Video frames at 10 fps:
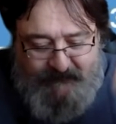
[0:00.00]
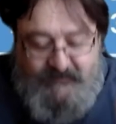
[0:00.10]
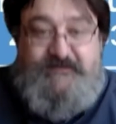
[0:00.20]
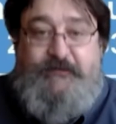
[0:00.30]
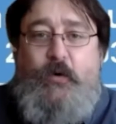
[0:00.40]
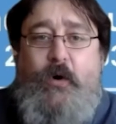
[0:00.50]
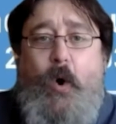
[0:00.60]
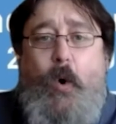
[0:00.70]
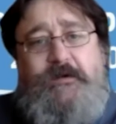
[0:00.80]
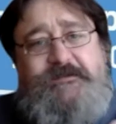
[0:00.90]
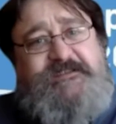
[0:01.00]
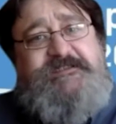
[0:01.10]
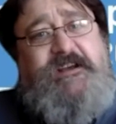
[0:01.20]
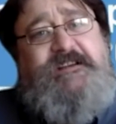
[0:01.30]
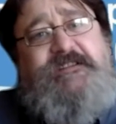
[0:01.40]
first of all, what's the
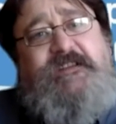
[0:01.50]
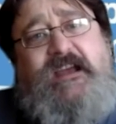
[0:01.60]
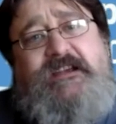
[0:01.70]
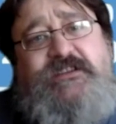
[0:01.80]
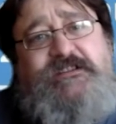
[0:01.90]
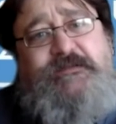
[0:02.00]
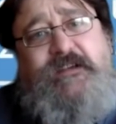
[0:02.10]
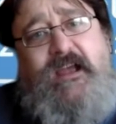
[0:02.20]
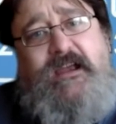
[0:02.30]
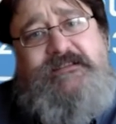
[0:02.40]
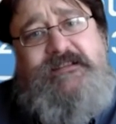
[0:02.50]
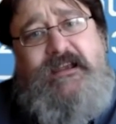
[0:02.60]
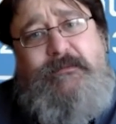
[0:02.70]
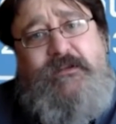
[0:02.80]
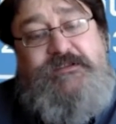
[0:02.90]
size of the HSVA
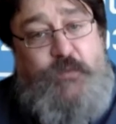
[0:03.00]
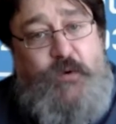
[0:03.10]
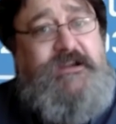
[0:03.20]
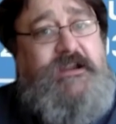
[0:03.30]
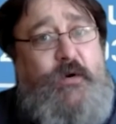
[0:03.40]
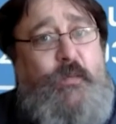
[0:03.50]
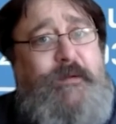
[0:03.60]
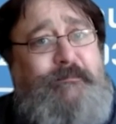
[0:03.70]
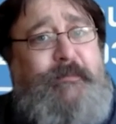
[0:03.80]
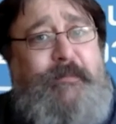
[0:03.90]
team that's working on wind